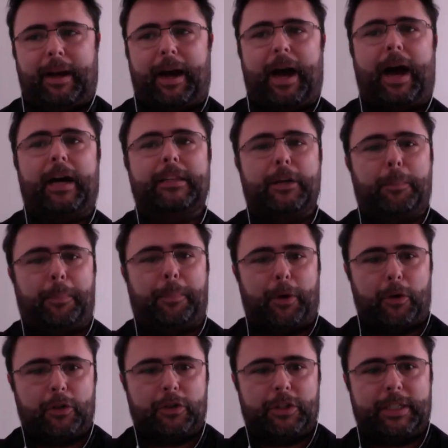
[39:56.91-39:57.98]
other
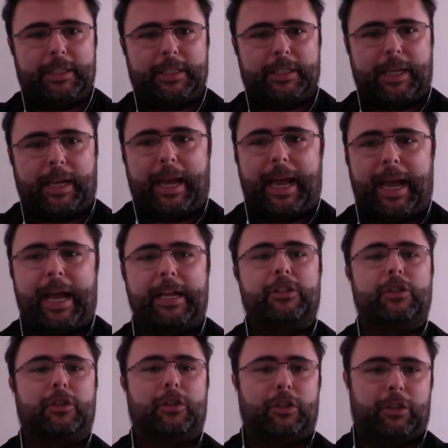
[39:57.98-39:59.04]
projects and
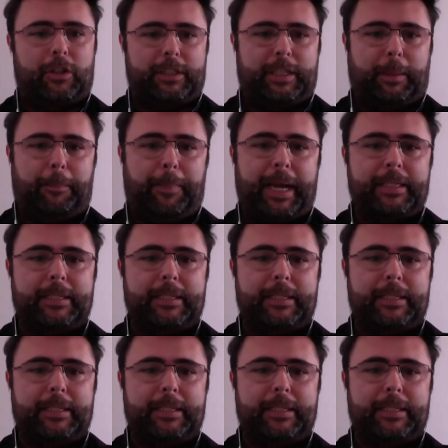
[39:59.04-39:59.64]
to do not impact